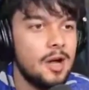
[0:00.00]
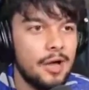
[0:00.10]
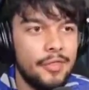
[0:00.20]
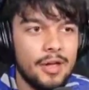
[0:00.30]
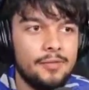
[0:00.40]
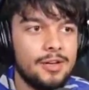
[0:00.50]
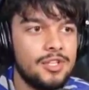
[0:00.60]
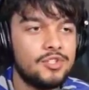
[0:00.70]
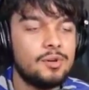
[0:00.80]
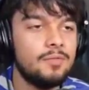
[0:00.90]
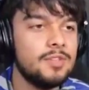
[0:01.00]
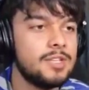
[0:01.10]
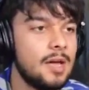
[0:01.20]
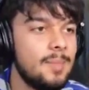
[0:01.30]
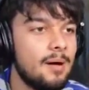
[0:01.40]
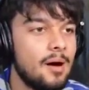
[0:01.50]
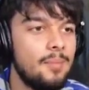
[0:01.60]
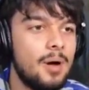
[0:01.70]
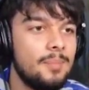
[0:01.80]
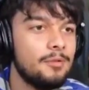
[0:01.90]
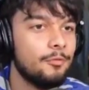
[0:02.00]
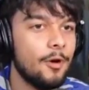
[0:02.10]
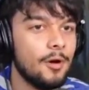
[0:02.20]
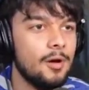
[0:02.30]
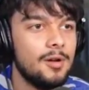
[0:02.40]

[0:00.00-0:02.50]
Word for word: I think I've actually tried this game out. I might be wrong.